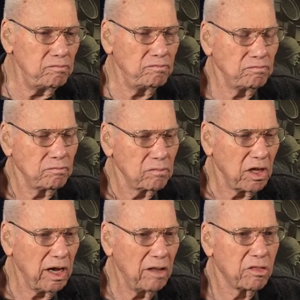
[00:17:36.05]

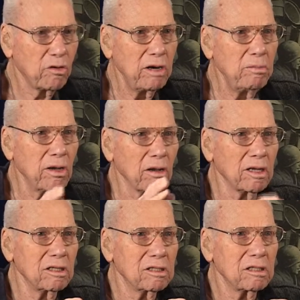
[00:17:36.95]
they had three
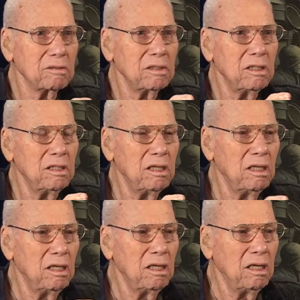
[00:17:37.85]
buildings,
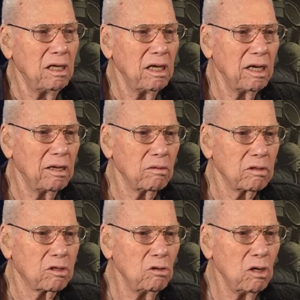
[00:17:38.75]
and
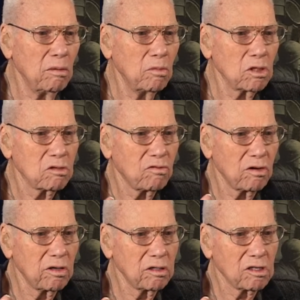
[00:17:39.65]
two of them was
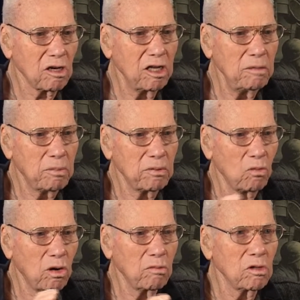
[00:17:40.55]
for the sleep,
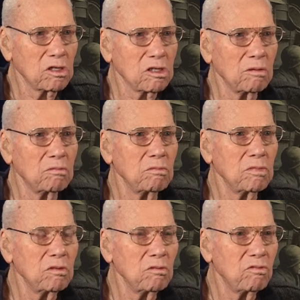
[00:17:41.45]
and one was the
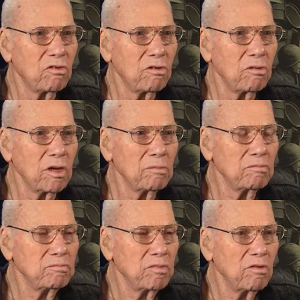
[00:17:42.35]
for um,
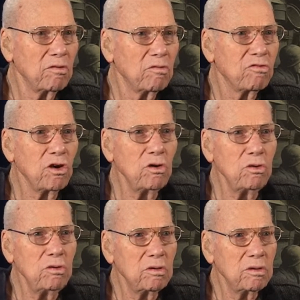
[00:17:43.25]

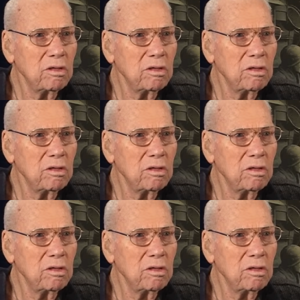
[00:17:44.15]
food